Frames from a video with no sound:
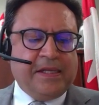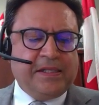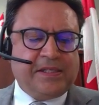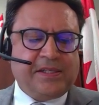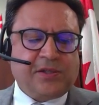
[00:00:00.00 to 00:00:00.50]

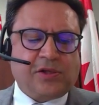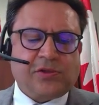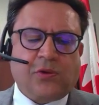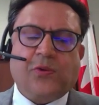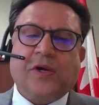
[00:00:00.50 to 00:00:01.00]
This is
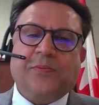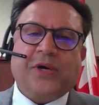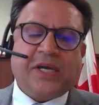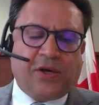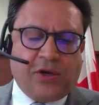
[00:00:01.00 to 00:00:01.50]
also why
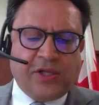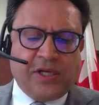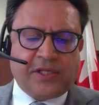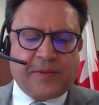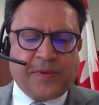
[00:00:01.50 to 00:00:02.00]
my
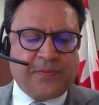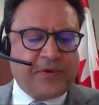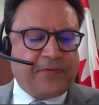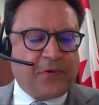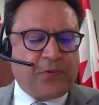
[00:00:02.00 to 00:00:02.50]
colleague, the
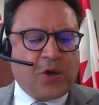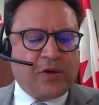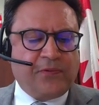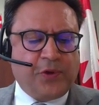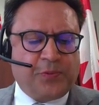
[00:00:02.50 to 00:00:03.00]
member for
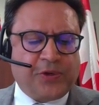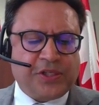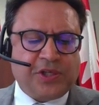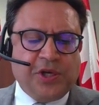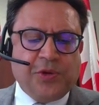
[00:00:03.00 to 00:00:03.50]
Vaughan
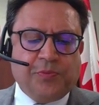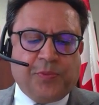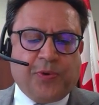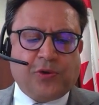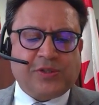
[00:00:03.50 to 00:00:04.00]
Woodbridge,
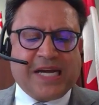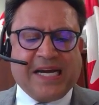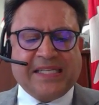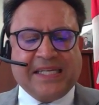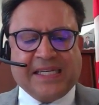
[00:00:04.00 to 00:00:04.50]
proposed
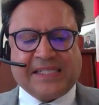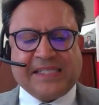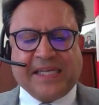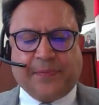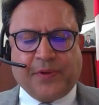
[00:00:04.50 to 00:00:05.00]
adding a
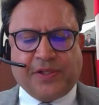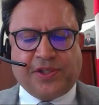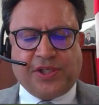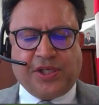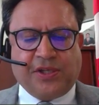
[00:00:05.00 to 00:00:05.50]
separate
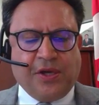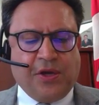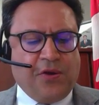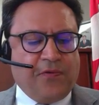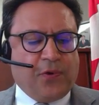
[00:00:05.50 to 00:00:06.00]
sheet
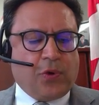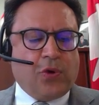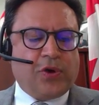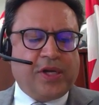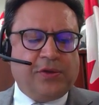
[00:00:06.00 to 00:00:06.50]
for
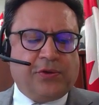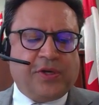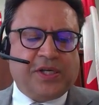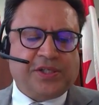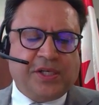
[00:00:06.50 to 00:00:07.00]
organ
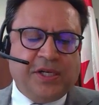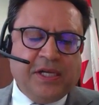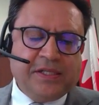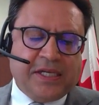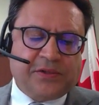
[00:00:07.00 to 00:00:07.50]
donation
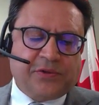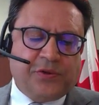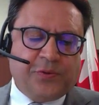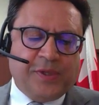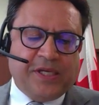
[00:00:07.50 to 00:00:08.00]
that
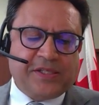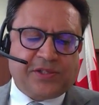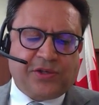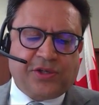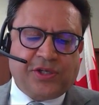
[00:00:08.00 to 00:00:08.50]
could be
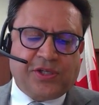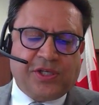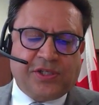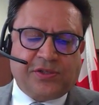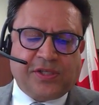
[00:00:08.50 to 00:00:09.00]
inserted
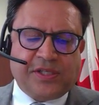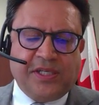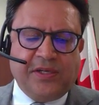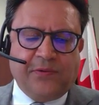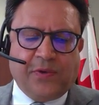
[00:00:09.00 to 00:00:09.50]
into the
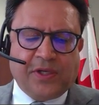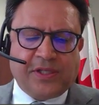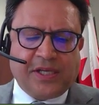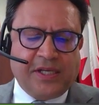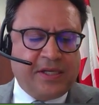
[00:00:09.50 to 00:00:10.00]

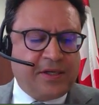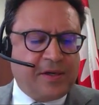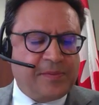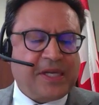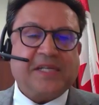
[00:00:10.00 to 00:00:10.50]
T1
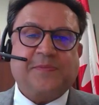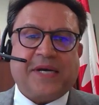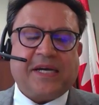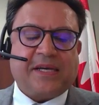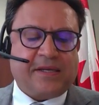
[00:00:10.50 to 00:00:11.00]
income tax
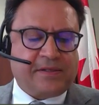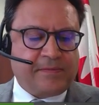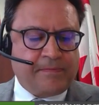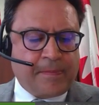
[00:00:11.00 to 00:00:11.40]
package.